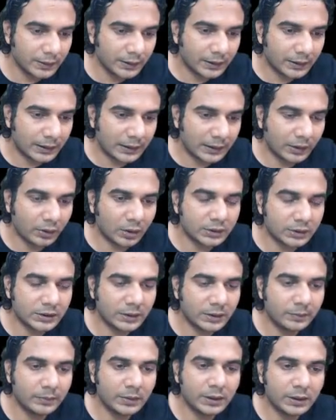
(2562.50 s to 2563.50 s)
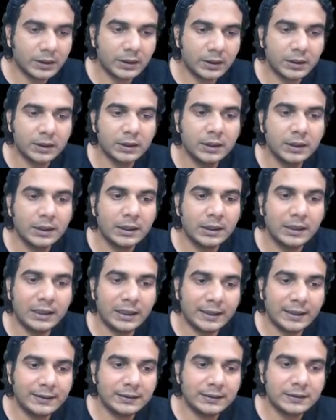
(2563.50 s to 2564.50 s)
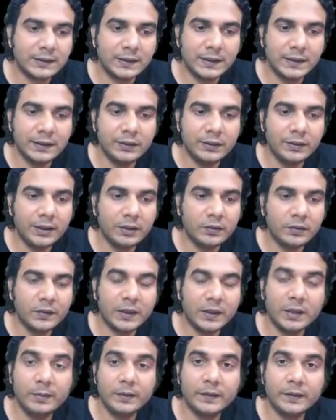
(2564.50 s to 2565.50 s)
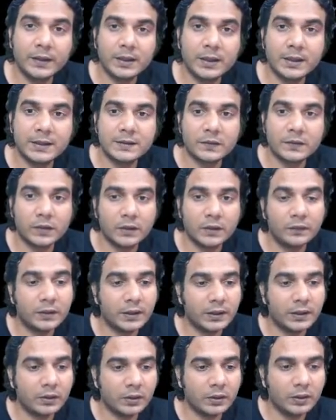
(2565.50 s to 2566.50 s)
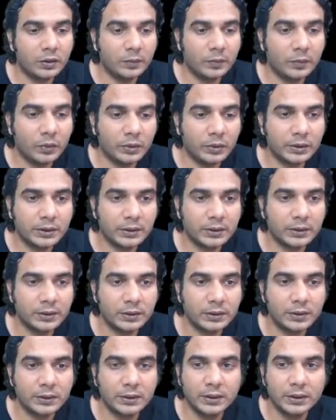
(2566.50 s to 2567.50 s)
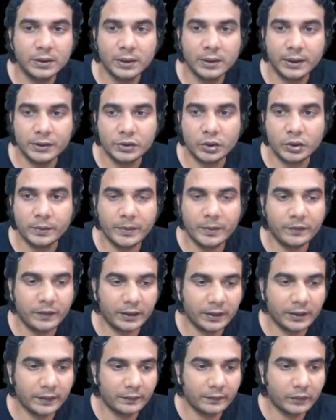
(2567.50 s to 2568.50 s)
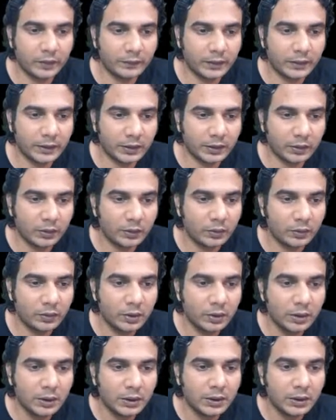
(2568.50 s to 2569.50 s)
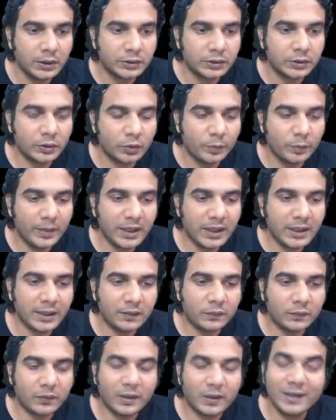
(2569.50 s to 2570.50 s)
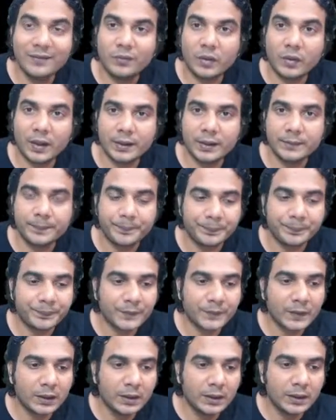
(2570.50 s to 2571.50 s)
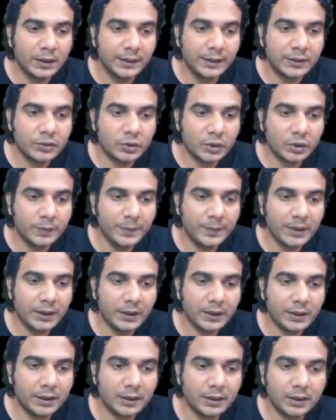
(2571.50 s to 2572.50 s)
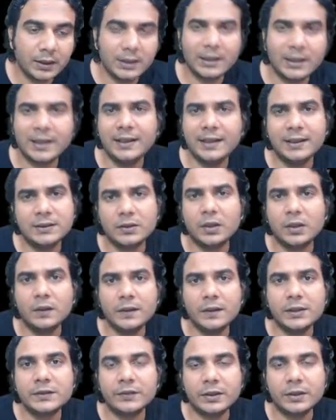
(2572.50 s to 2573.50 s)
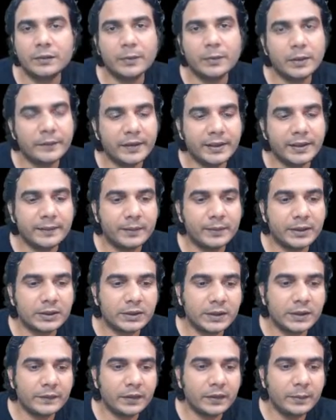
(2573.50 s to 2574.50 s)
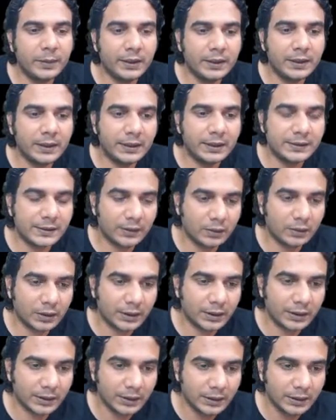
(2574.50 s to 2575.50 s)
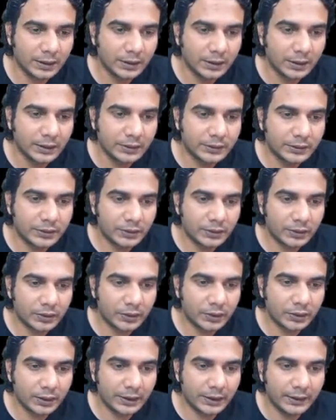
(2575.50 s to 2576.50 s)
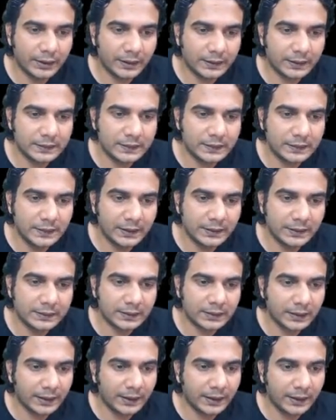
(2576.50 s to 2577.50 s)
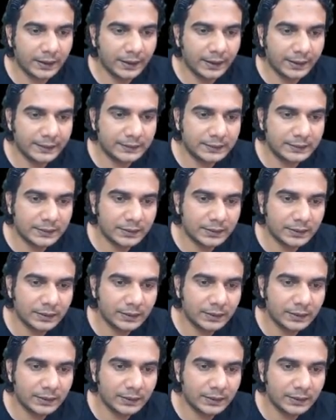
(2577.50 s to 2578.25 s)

I'll draw some lines and you need to tell me whether it is 1 1 and onto both. It should be 1 and 1 1 and onto. So to make it 1 1, it should be, a line is always 1 1 because it will be increasing, all right? So yes, this is